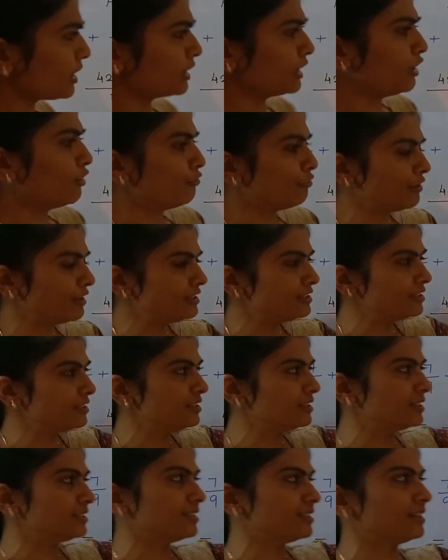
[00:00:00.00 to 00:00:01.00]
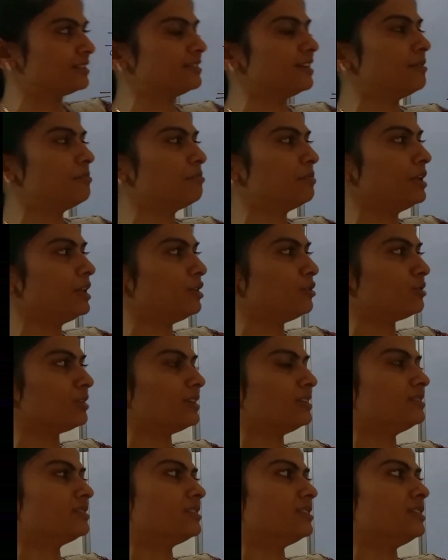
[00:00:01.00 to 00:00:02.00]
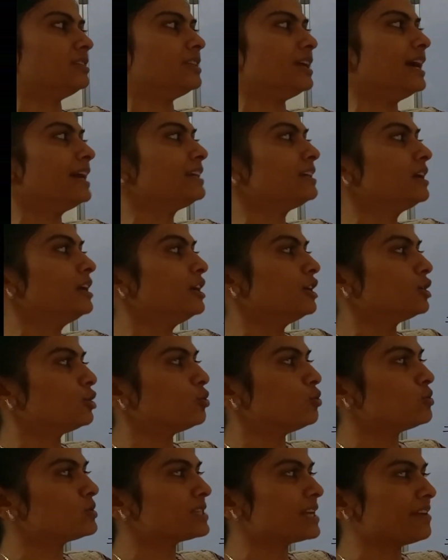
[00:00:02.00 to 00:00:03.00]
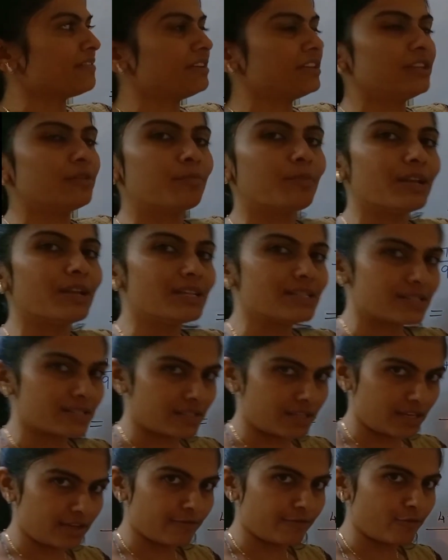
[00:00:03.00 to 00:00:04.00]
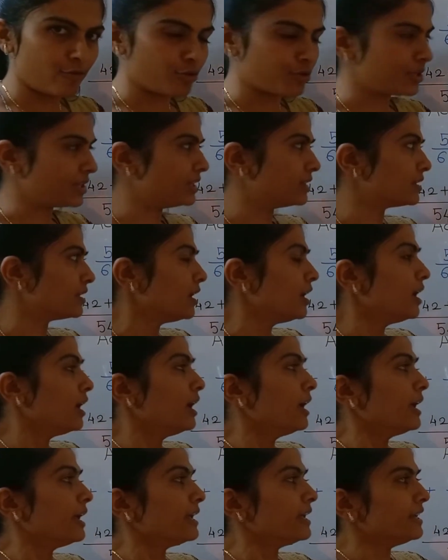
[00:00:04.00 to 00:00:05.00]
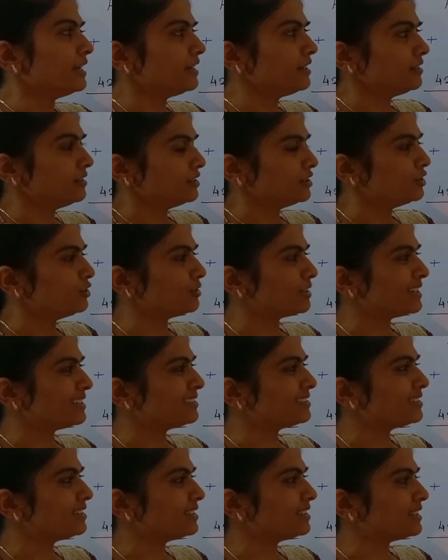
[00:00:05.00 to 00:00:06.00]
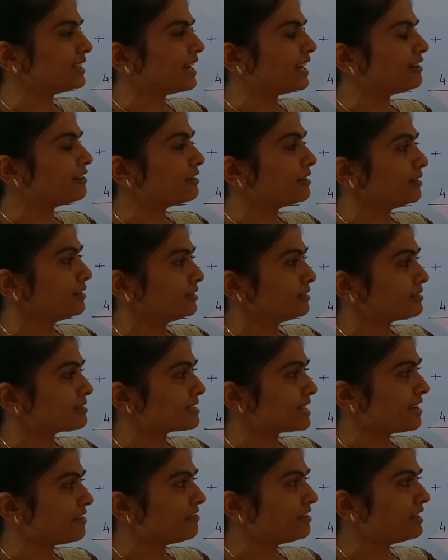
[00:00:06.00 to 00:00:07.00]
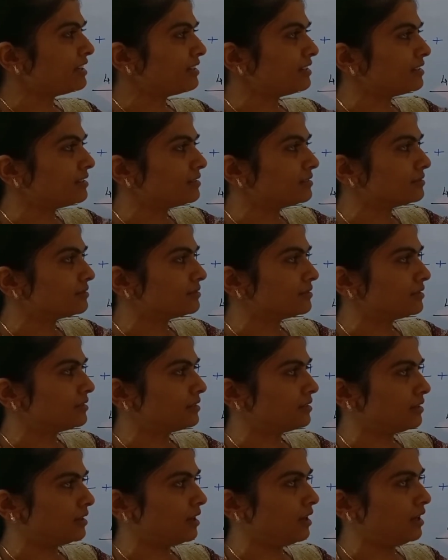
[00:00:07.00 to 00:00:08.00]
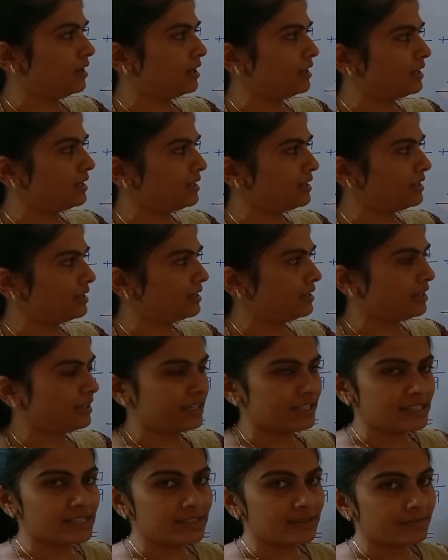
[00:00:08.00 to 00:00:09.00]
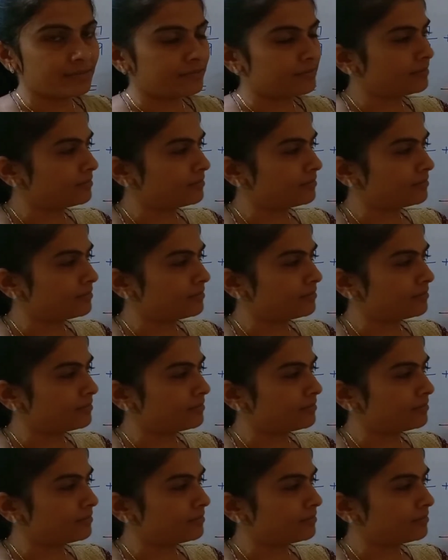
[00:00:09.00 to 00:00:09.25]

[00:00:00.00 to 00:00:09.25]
Now friends, in this example, you can see that 2 7 plus 3 14. Here you can see that 7 is